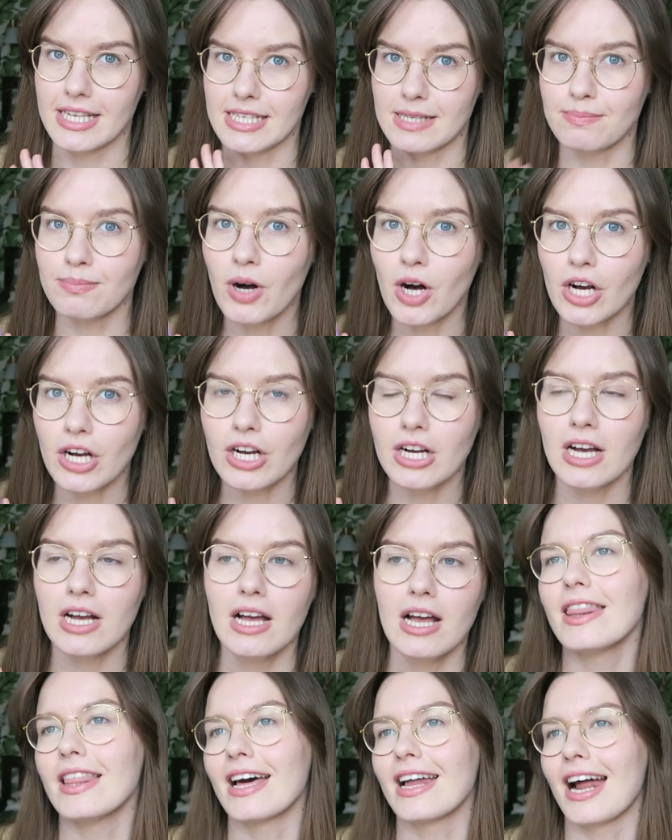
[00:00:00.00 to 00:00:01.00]
this book
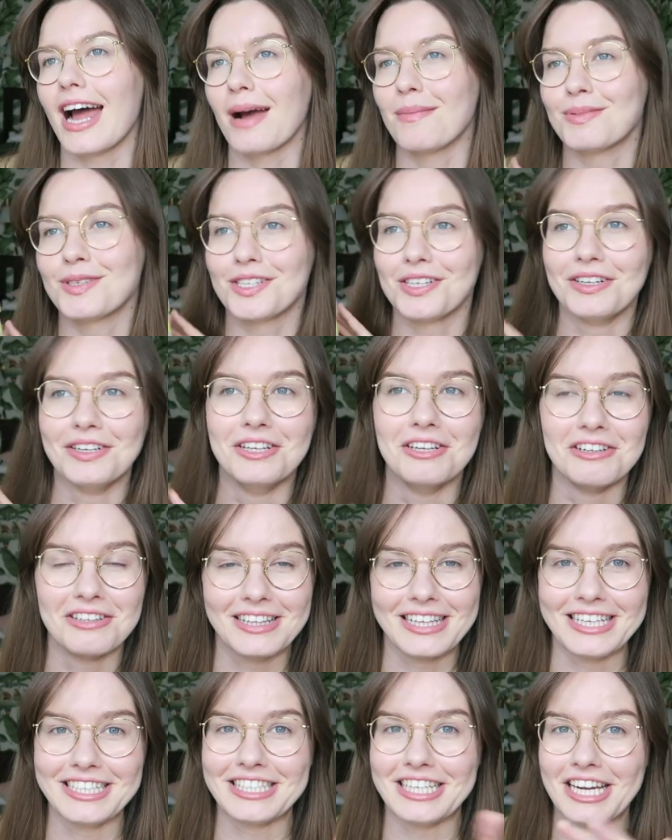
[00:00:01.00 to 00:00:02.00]
that I
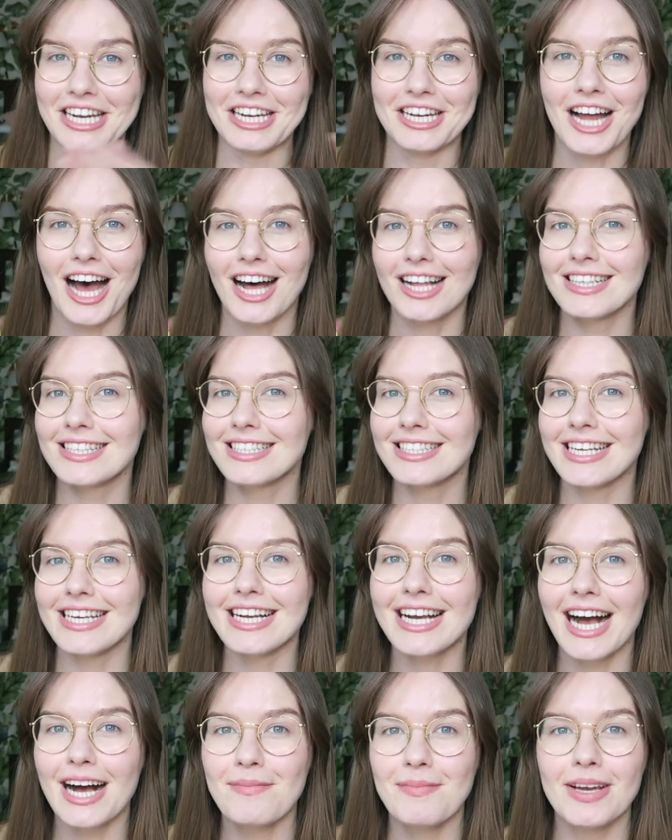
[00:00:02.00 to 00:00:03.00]
absolutely did not
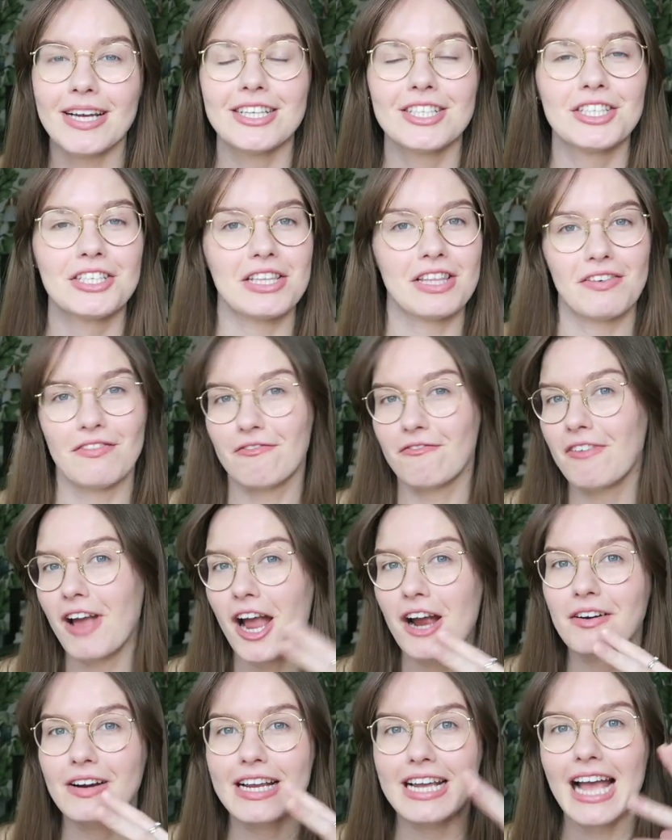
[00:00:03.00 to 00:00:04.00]
see coming till the
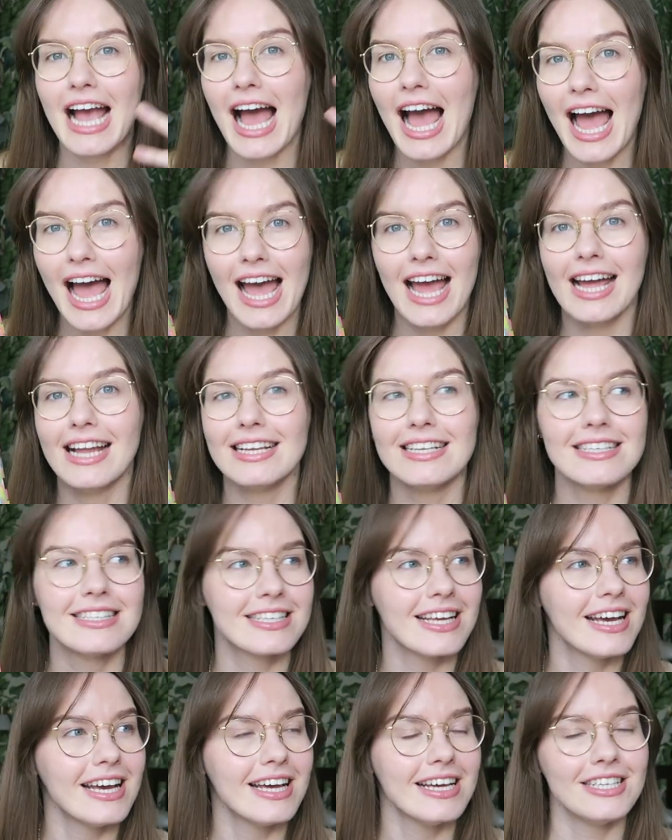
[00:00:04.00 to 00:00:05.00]
very
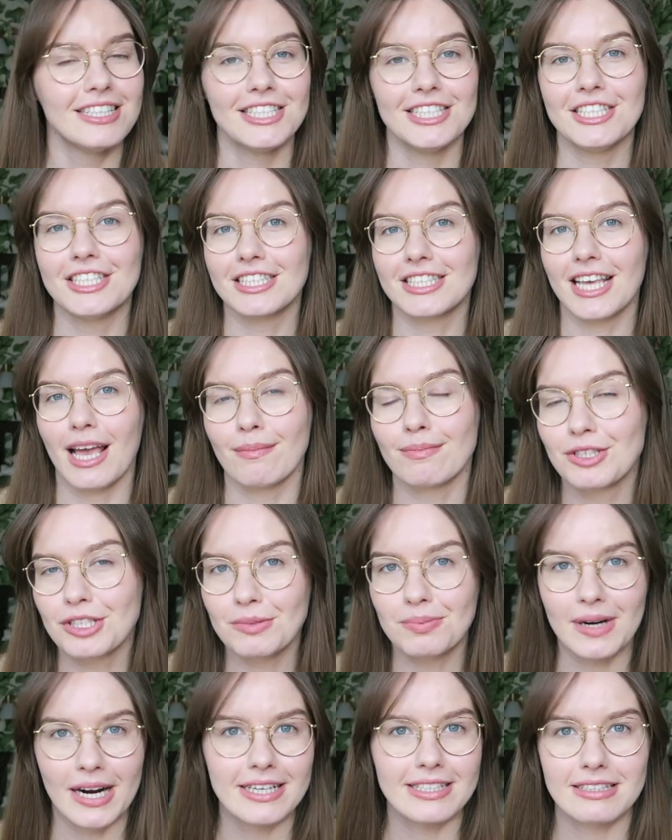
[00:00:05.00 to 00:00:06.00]
end. She just kept
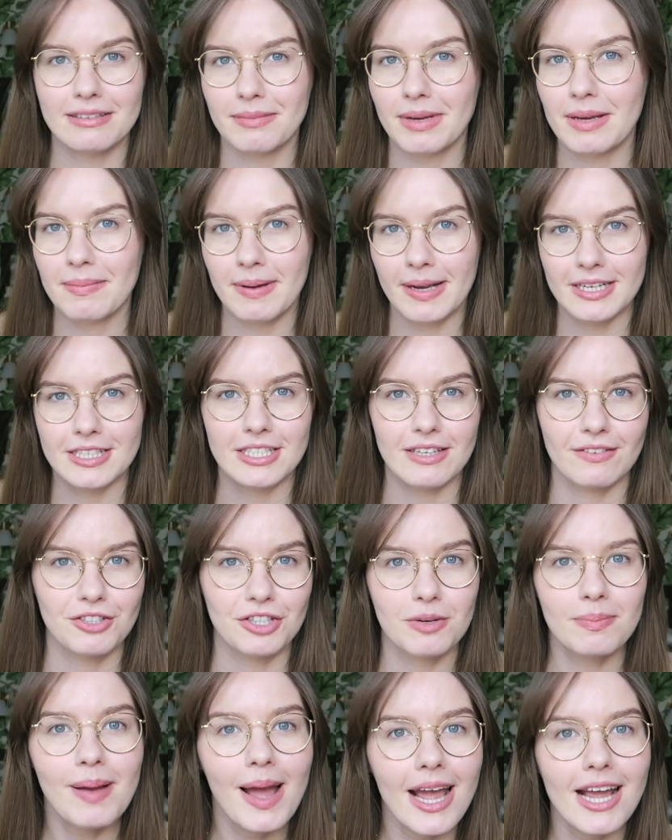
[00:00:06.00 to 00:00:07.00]
surprising me page
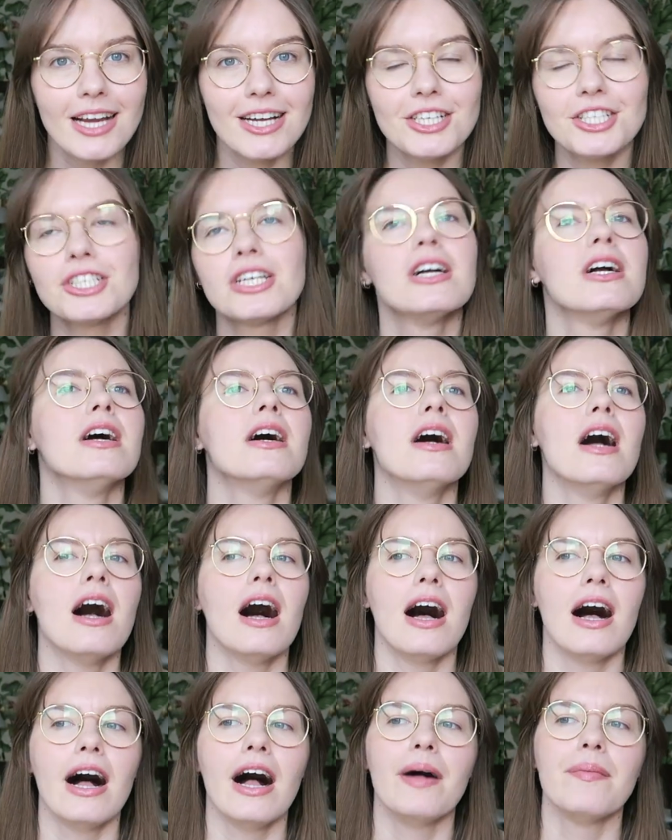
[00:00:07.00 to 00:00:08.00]
after page.
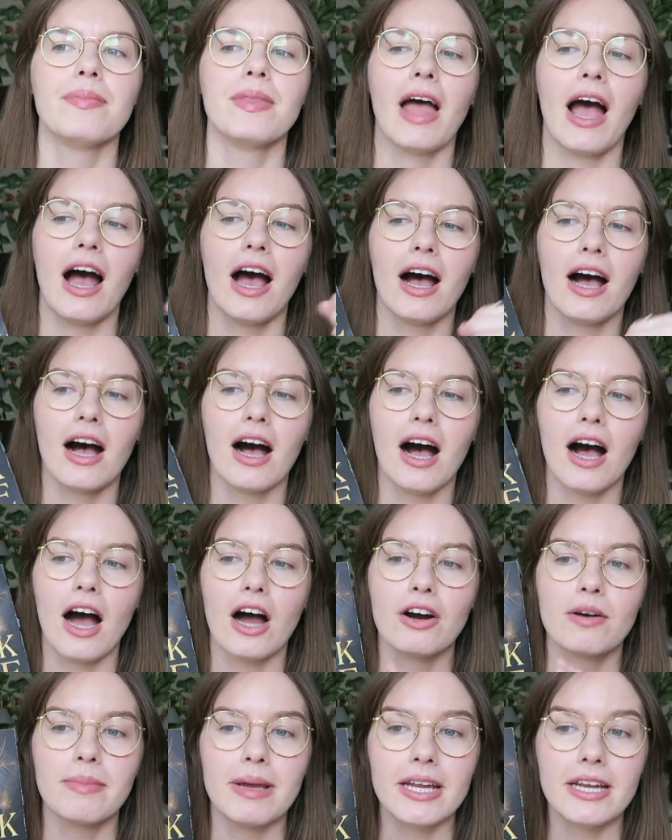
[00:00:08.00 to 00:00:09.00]
Um,
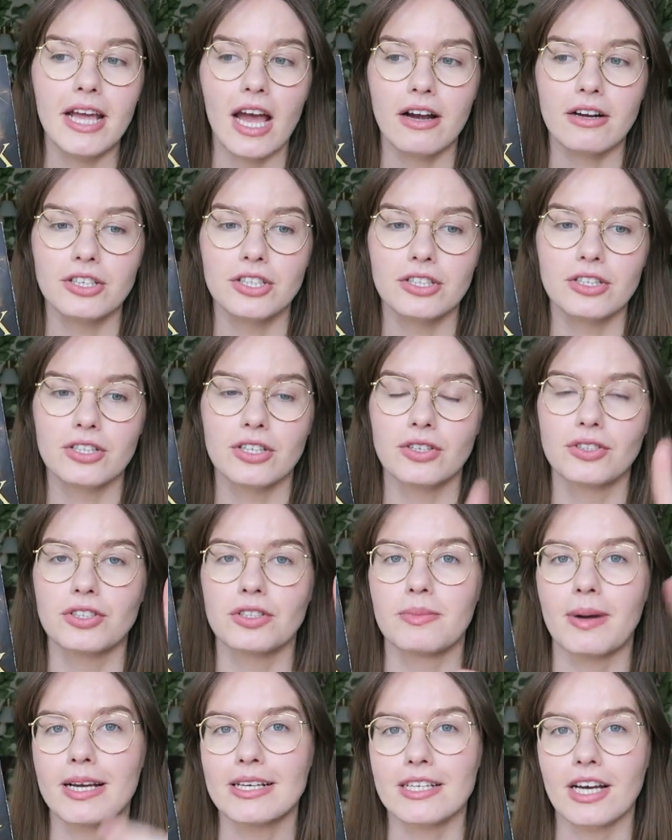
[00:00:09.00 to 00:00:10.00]
uh, our main character is
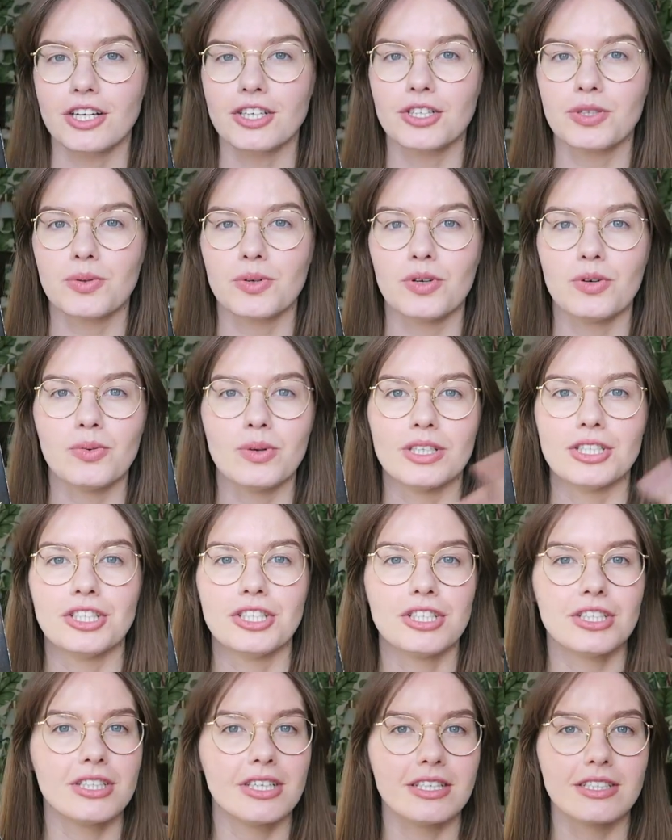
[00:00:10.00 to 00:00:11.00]
also bisexual,
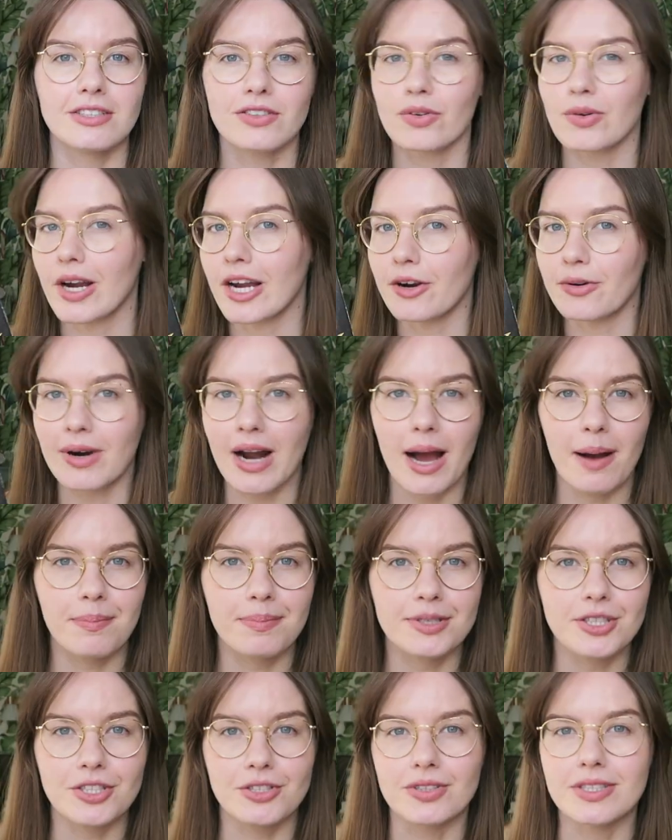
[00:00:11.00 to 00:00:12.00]
which is a great
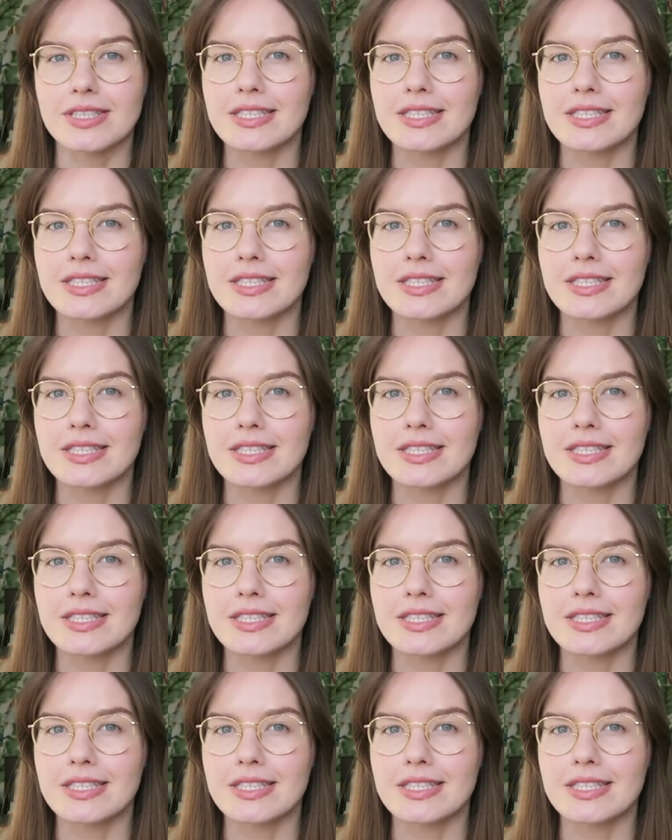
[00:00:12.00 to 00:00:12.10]
rap to